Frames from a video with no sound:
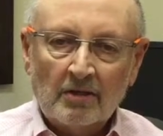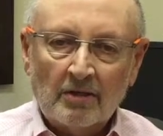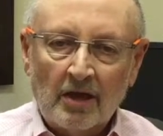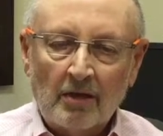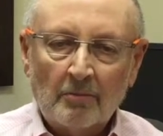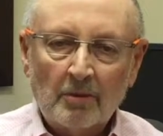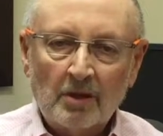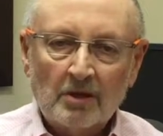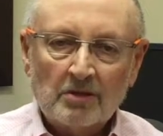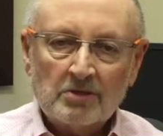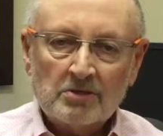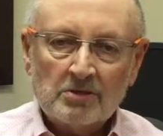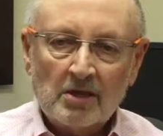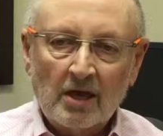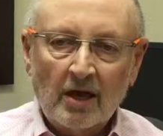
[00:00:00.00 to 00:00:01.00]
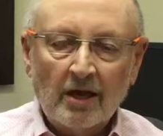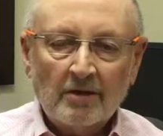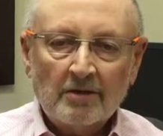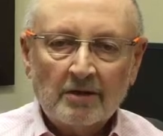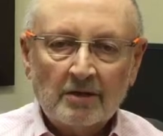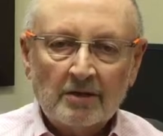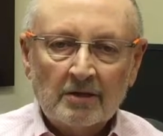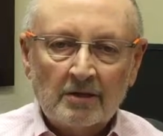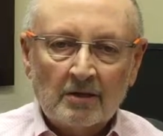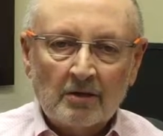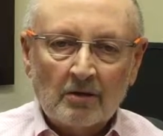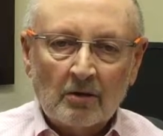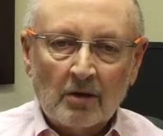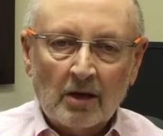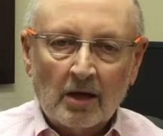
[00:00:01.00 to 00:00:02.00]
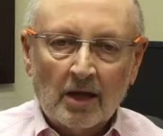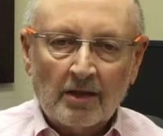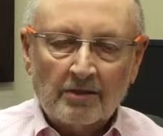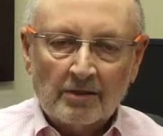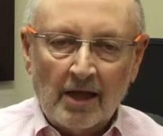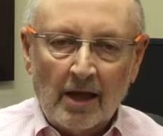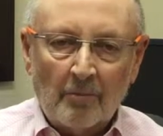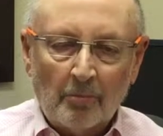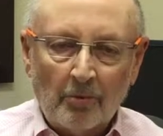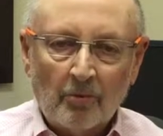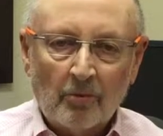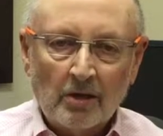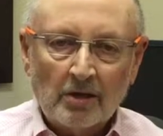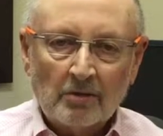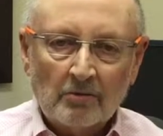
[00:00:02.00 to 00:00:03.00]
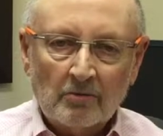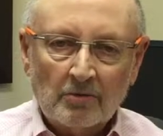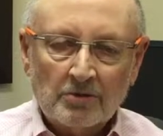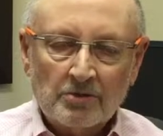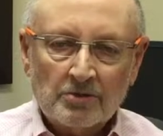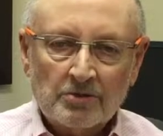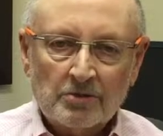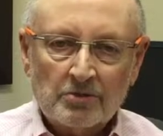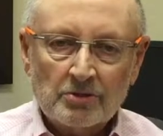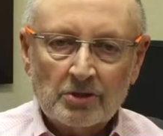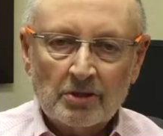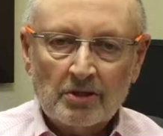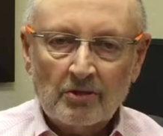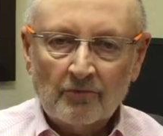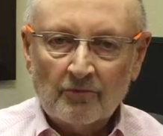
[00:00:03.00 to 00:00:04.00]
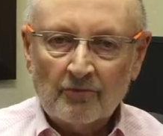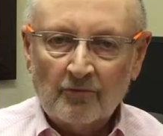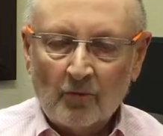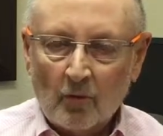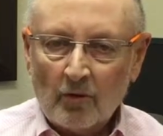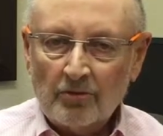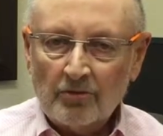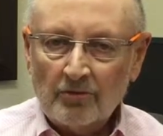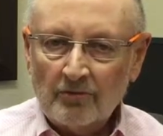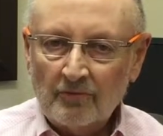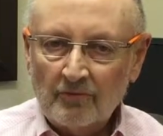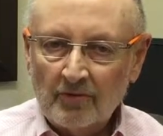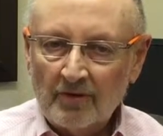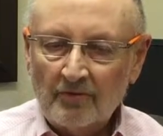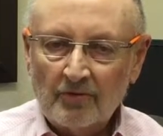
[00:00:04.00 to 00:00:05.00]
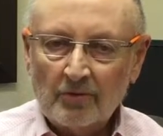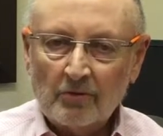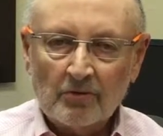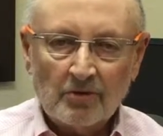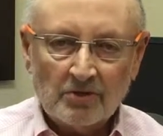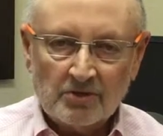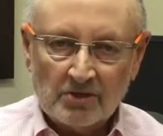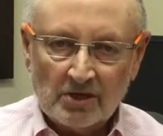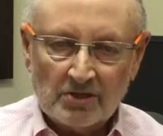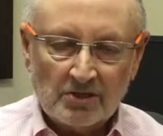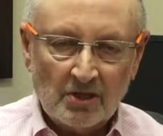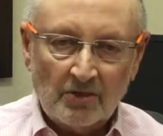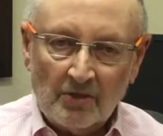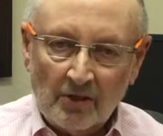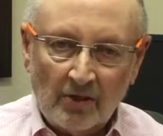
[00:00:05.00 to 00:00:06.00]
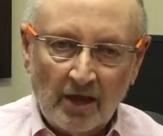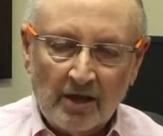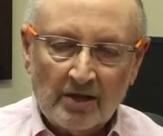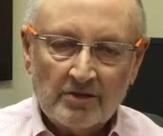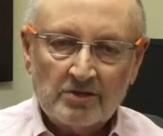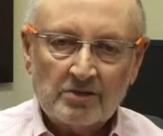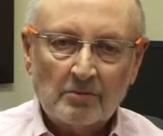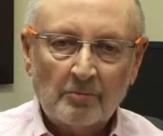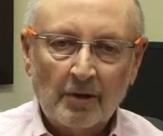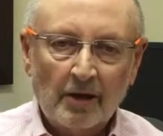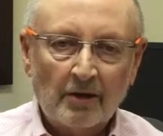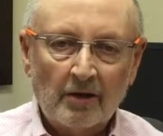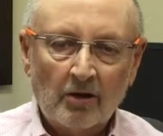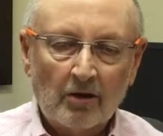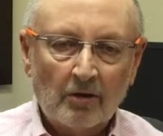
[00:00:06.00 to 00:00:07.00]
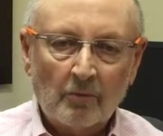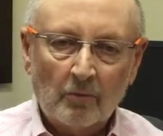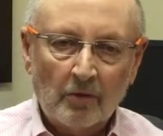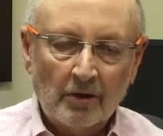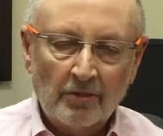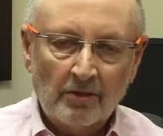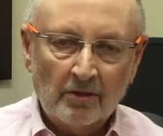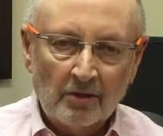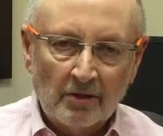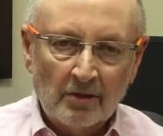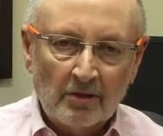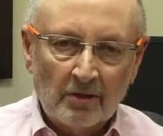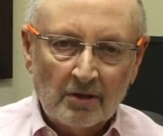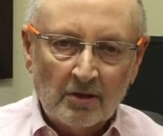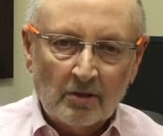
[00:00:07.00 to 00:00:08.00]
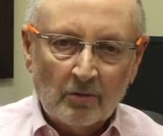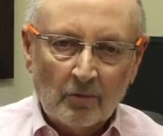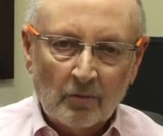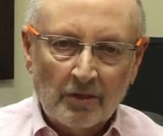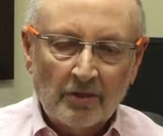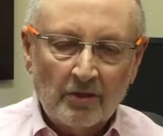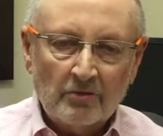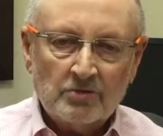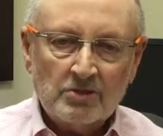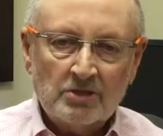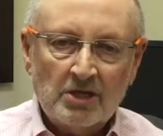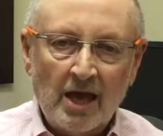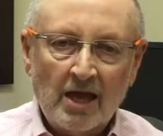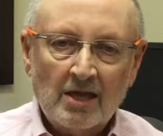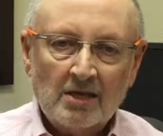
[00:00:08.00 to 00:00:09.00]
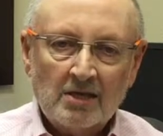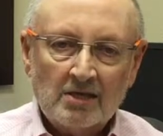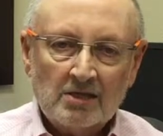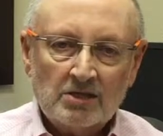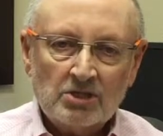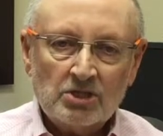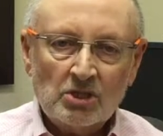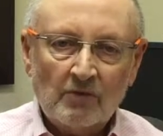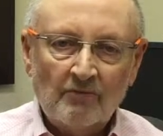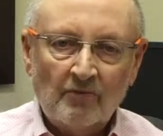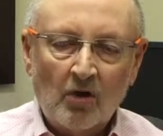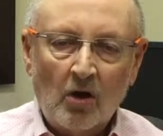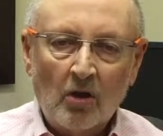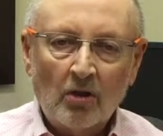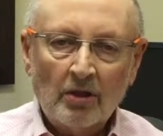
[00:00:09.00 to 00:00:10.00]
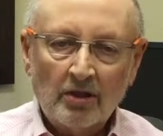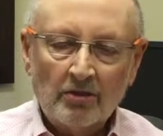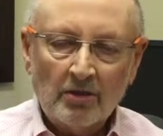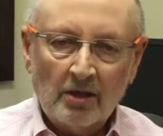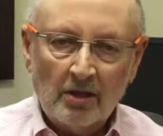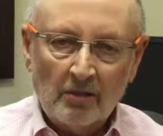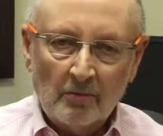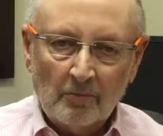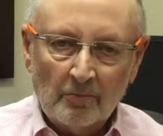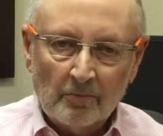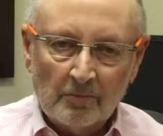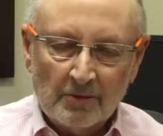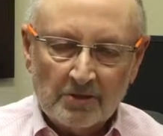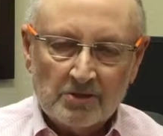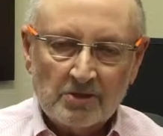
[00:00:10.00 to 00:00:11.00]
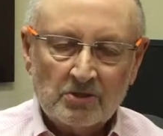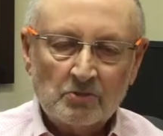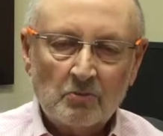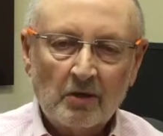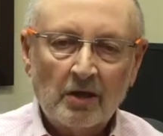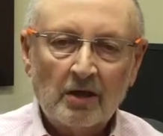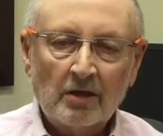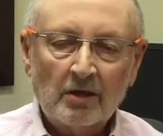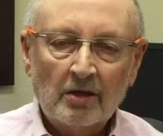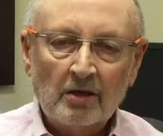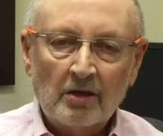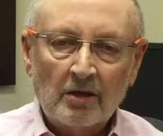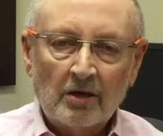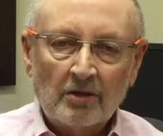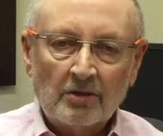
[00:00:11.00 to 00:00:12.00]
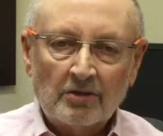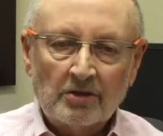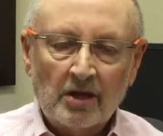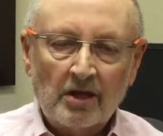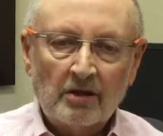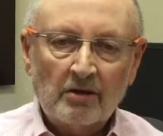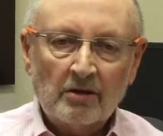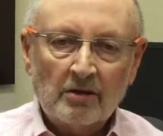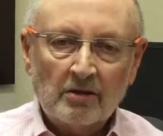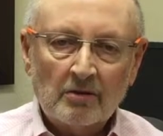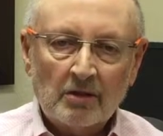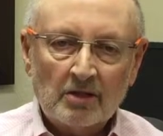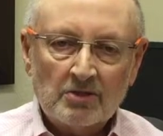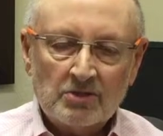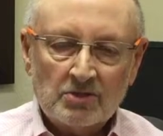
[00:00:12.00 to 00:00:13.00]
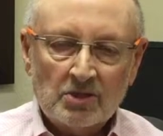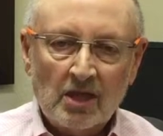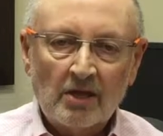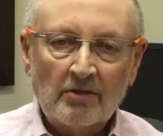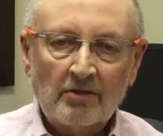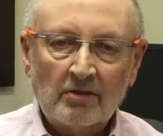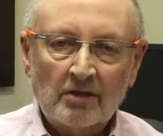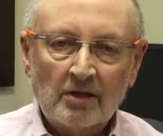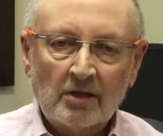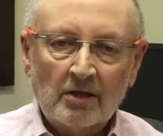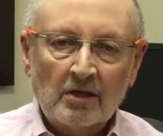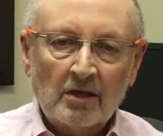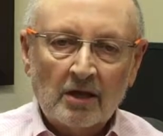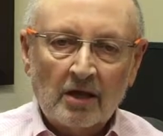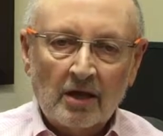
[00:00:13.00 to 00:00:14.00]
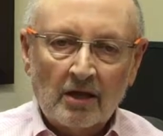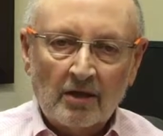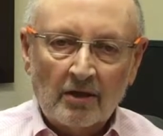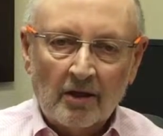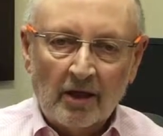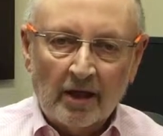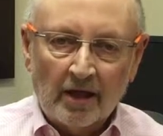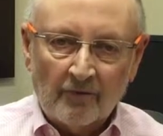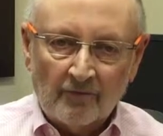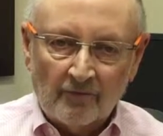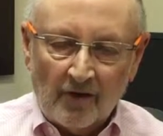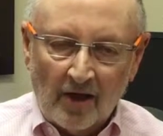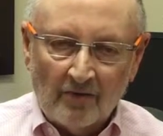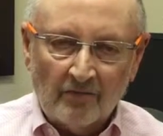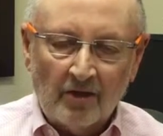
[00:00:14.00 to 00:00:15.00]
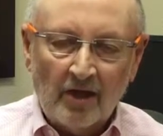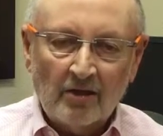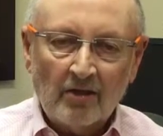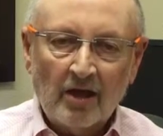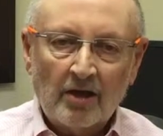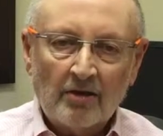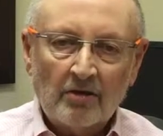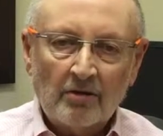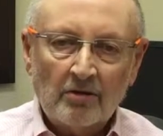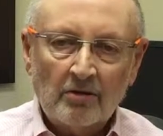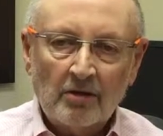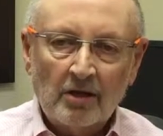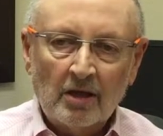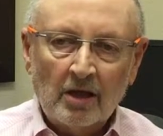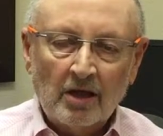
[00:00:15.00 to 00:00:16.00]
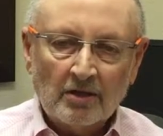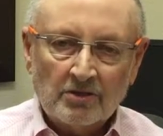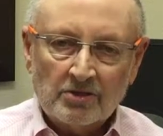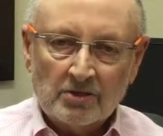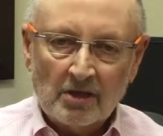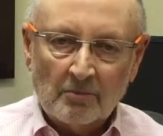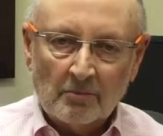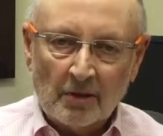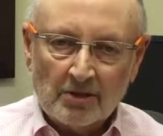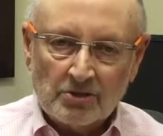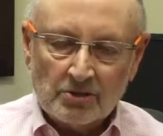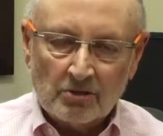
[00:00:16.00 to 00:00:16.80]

That means that at that point, which is usually the 4th, 5th, or the 6th at the latest, depending on when those dates fall in the business week, the tenant is sent a 5-day letter. It's sent by